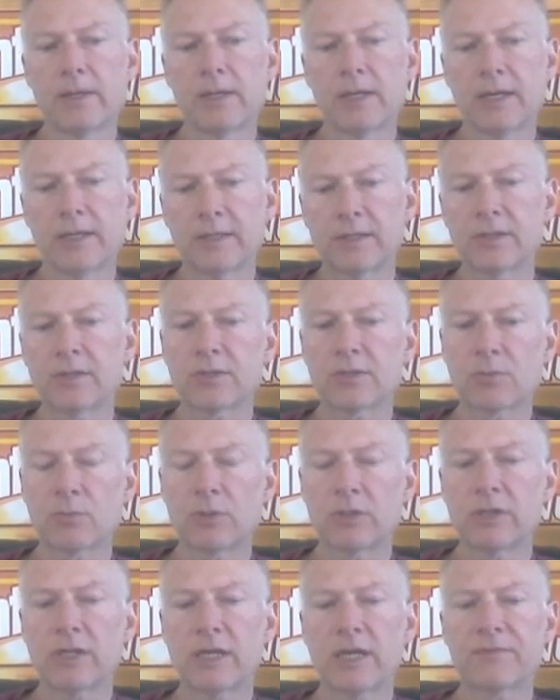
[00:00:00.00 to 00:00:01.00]
And then there's a
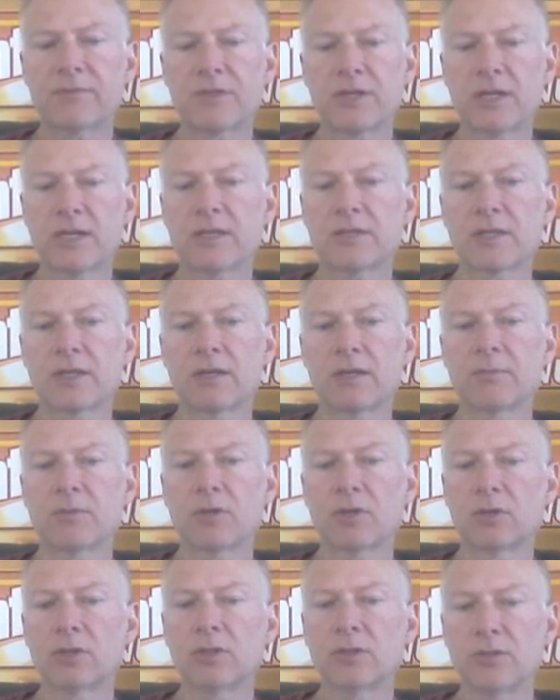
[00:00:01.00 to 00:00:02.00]
1/2 chance that I'm
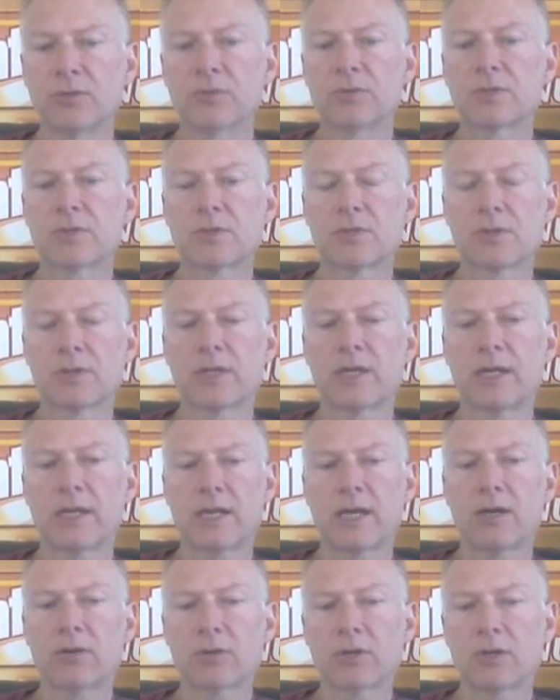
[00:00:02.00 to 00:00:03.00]
going to lose. So that
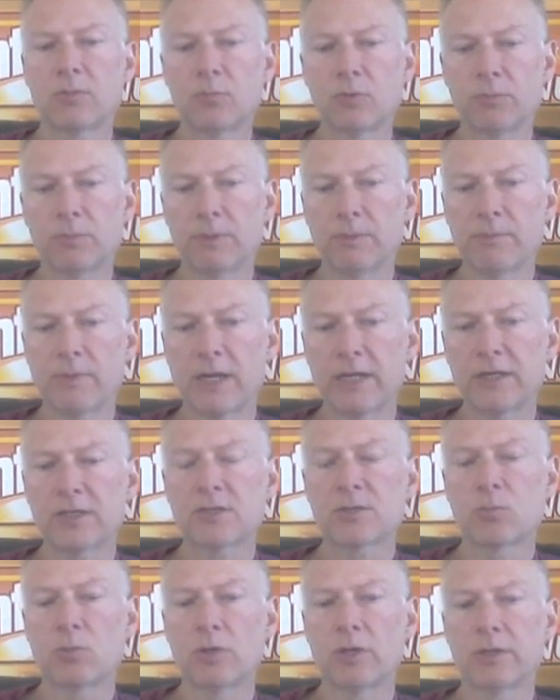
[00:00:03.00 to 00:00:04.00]
outcome would be
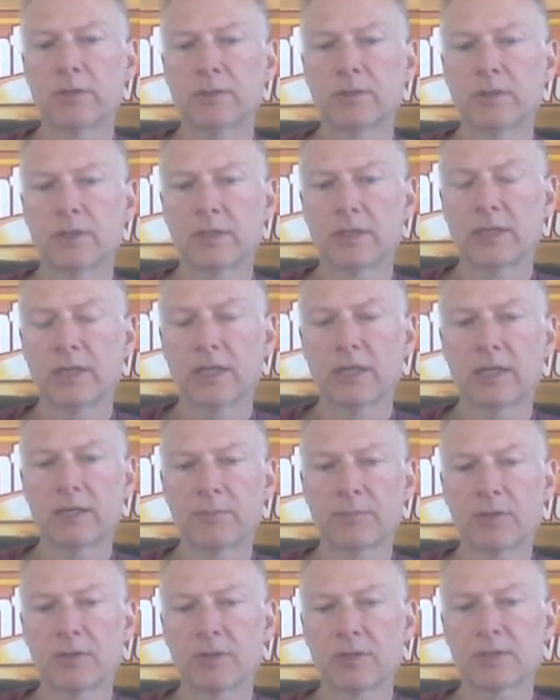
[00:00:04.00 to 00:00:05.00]
minus 1. And again,
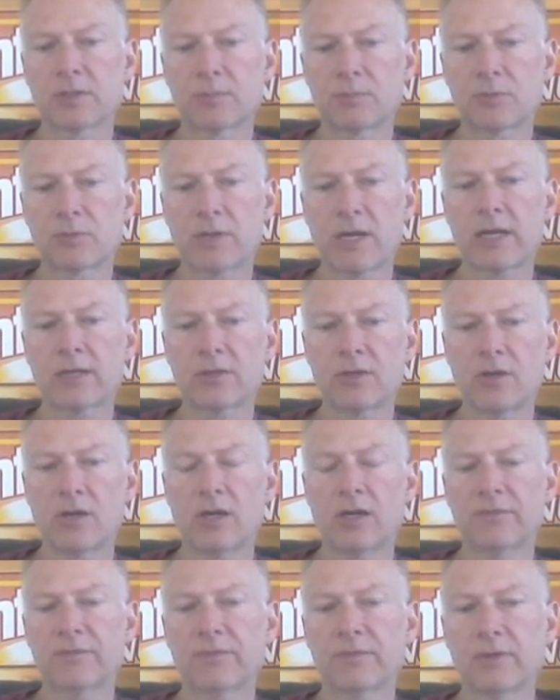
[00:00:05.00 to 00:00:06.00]
I'm going to subtract
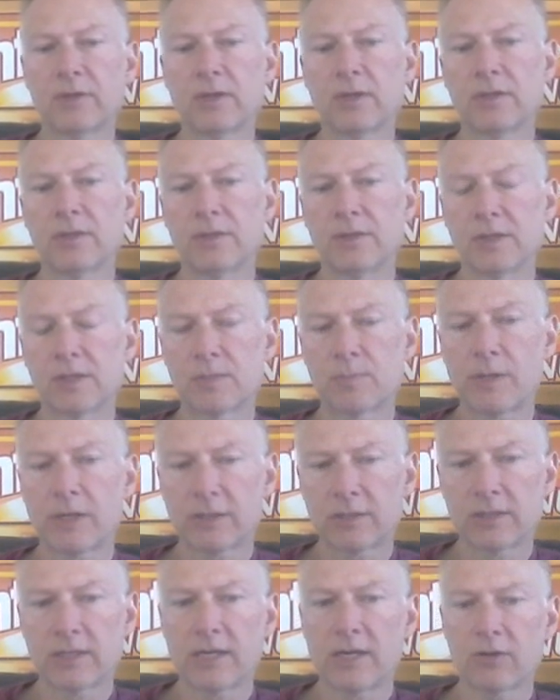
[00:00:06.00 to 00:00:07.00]
off the
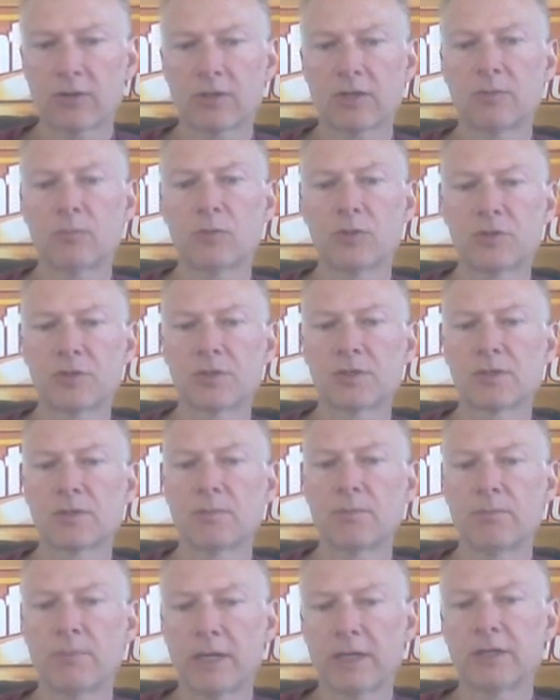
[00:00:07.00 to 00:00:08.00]
expected outcome, which is
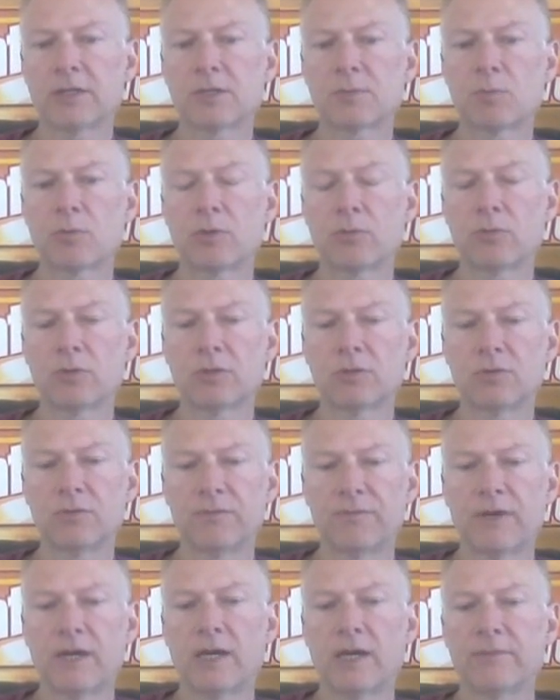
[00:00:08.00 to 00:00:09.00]
minus
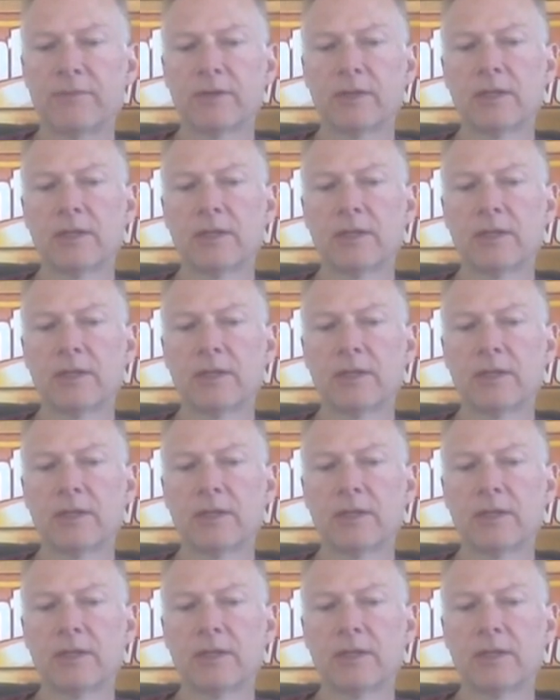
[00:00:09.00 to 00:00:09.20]
0.125.